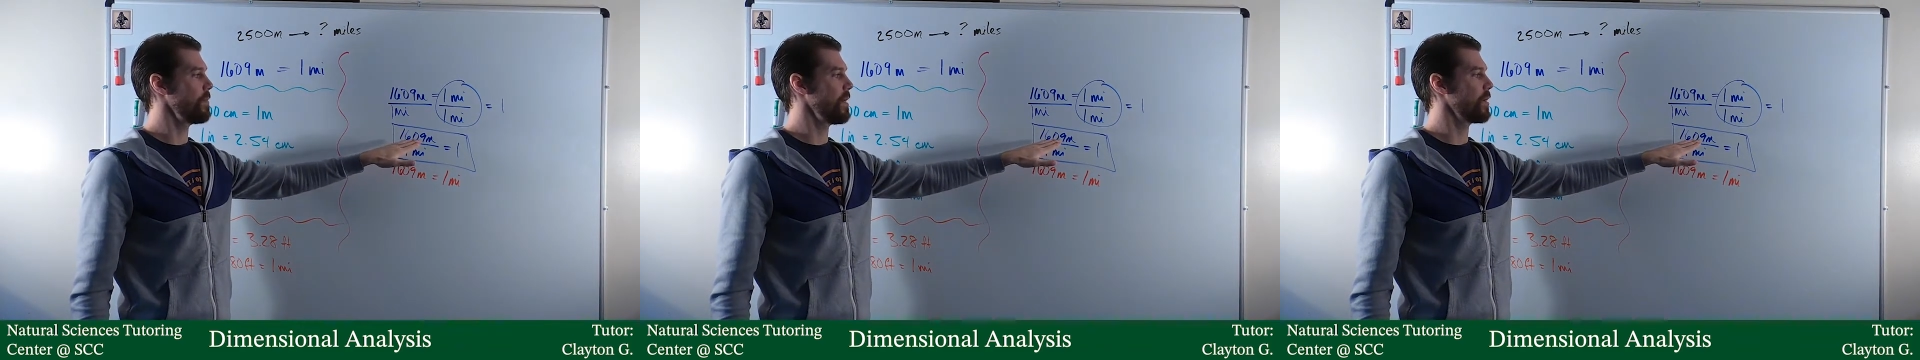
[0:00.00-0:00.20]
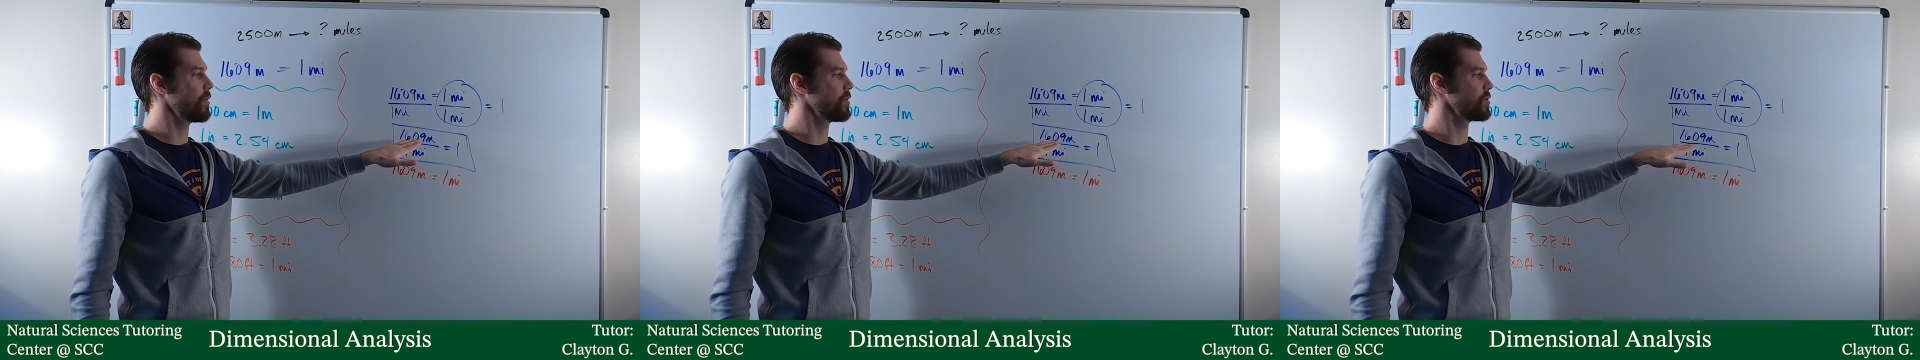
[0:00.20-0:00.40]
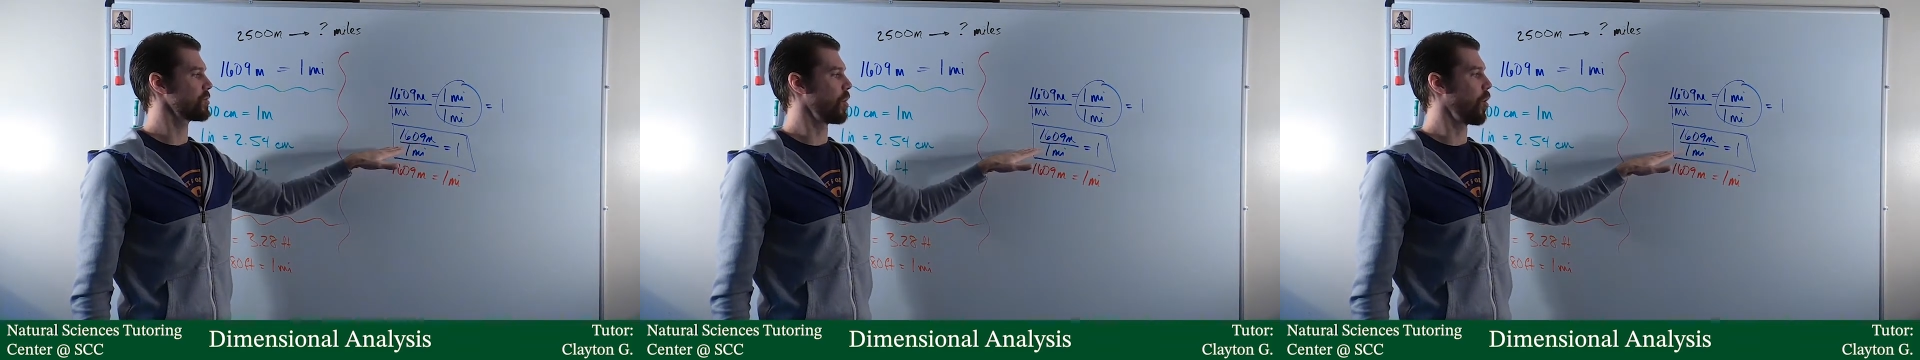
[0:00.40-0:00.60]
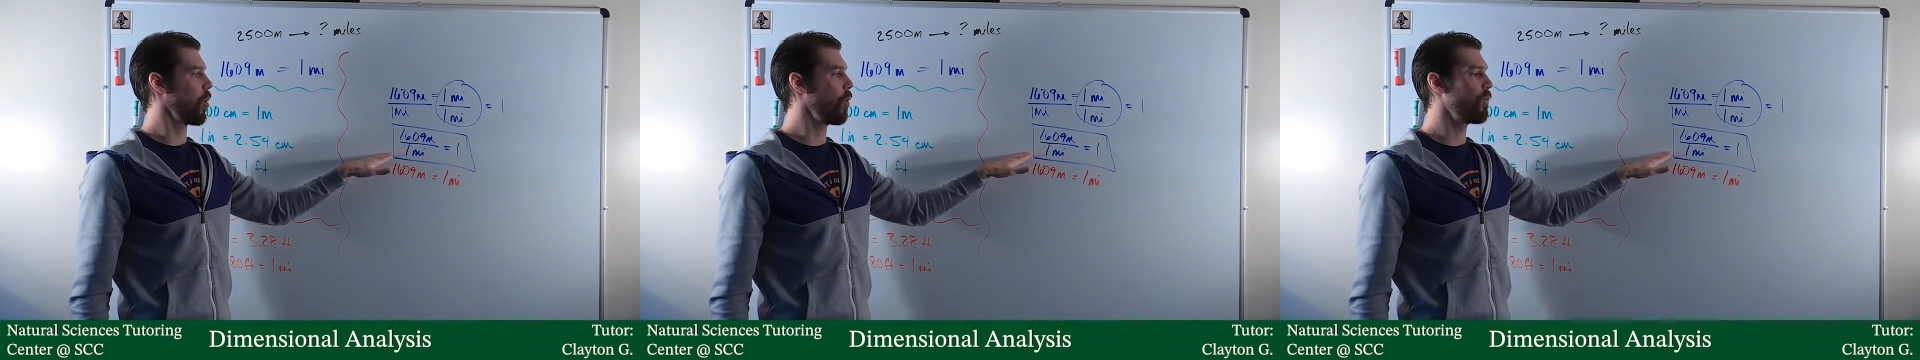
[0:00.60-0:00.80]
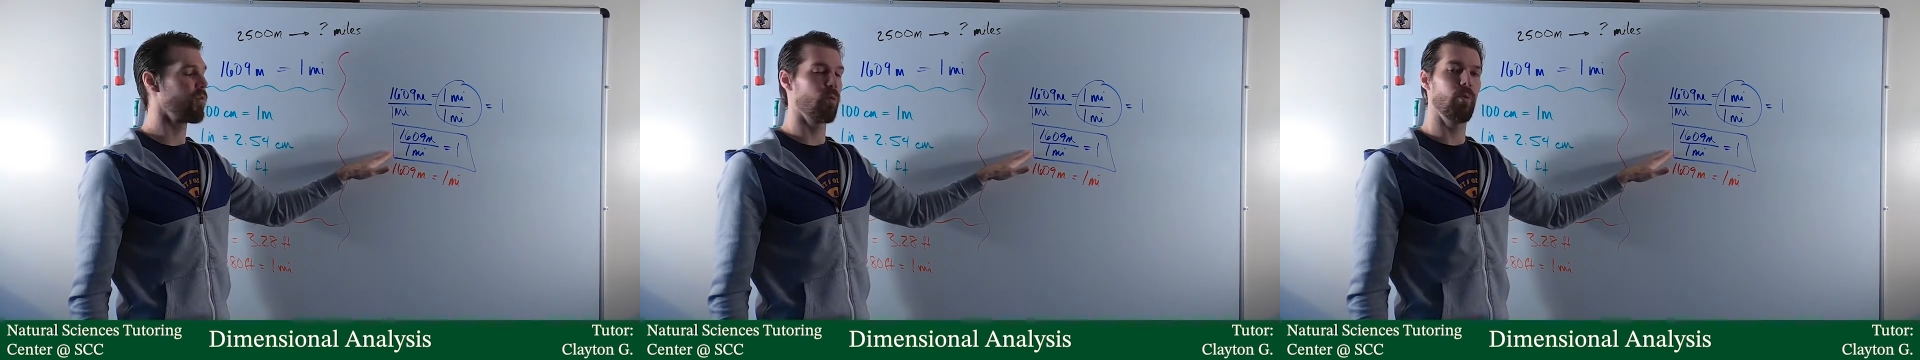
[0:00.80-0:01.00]
meters
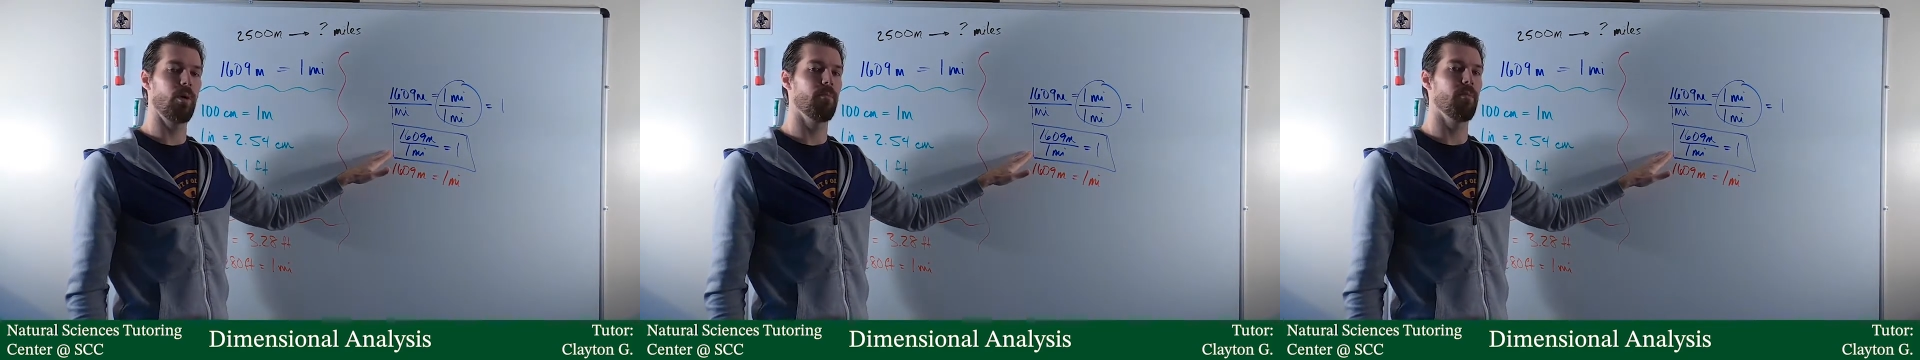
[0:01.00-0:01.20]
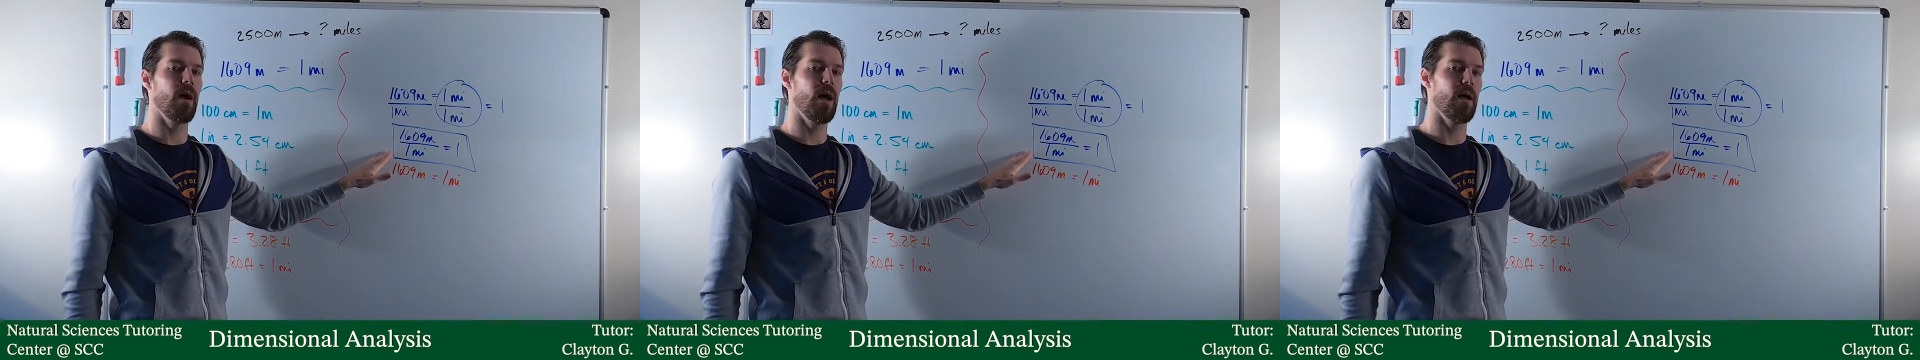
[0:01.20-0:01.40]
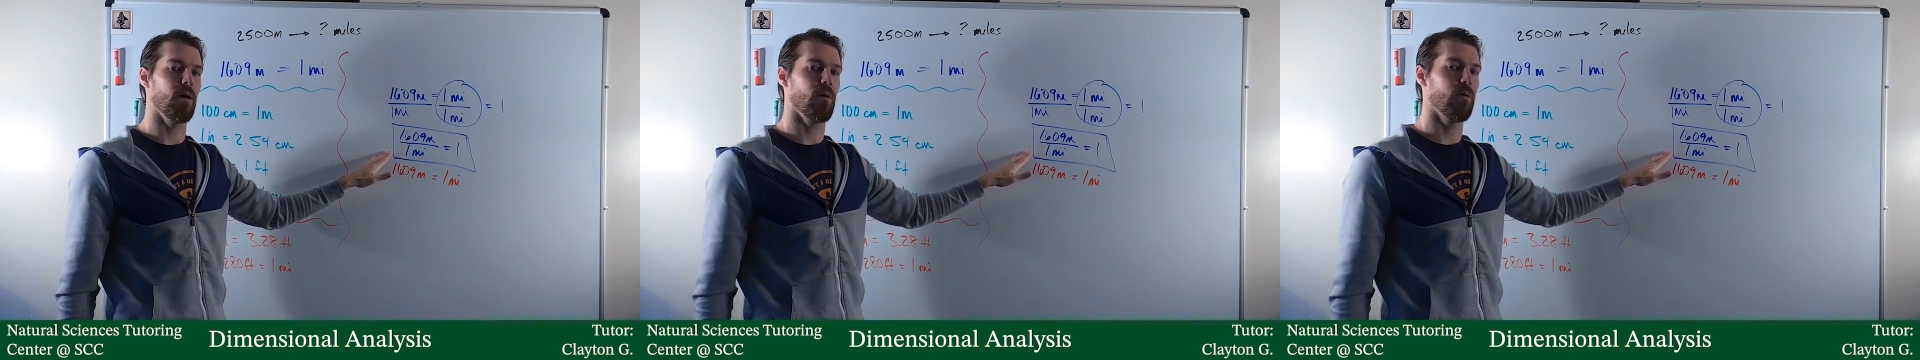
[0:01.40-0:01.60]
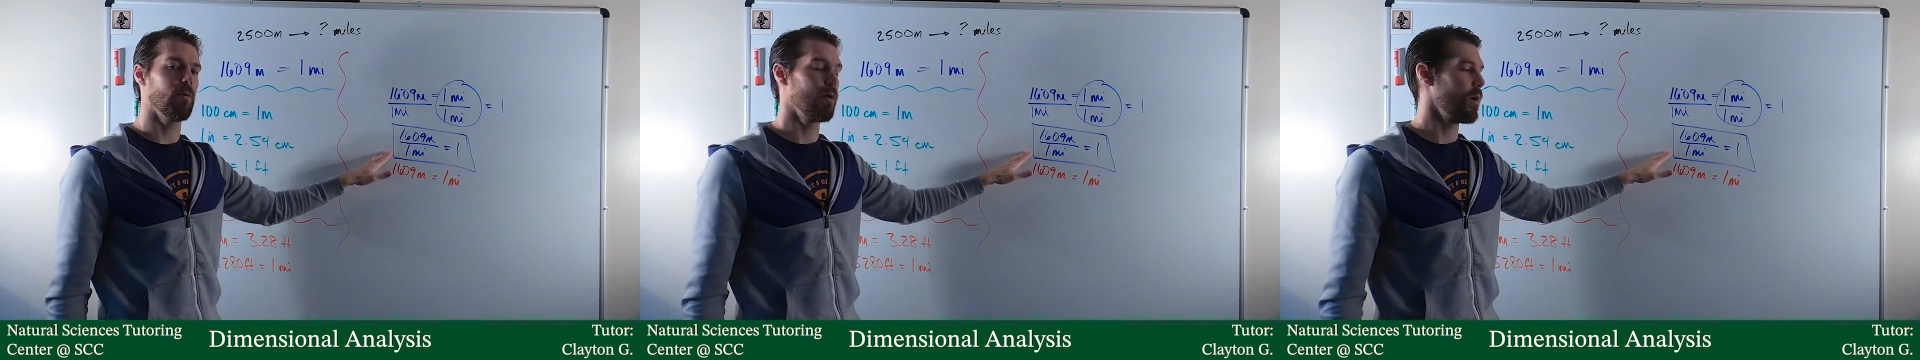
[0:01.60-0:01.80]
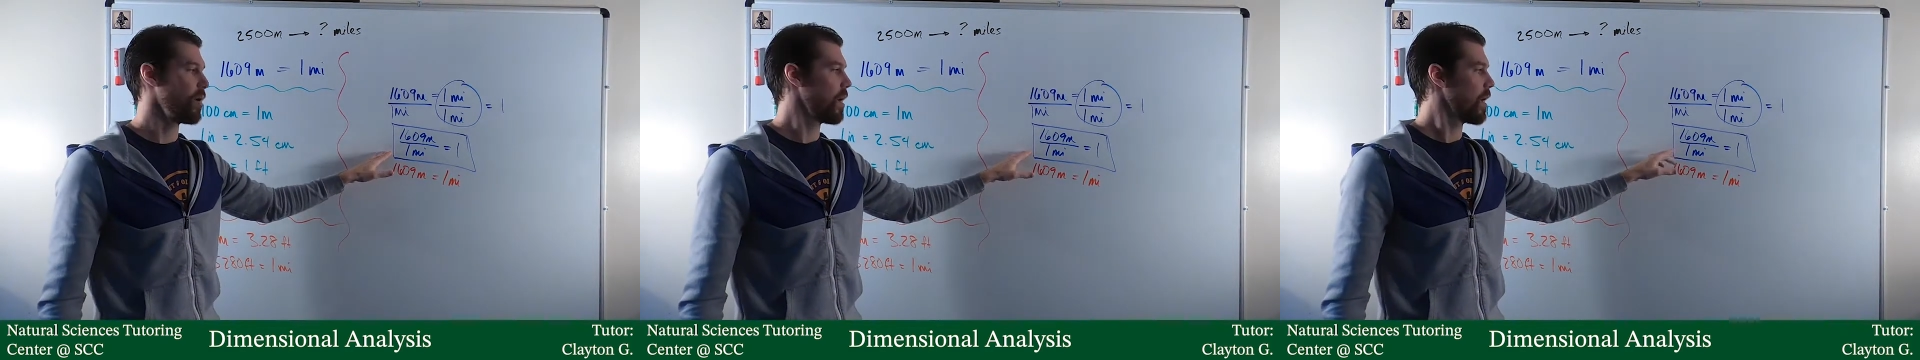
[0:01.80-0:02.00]
over 1 mile,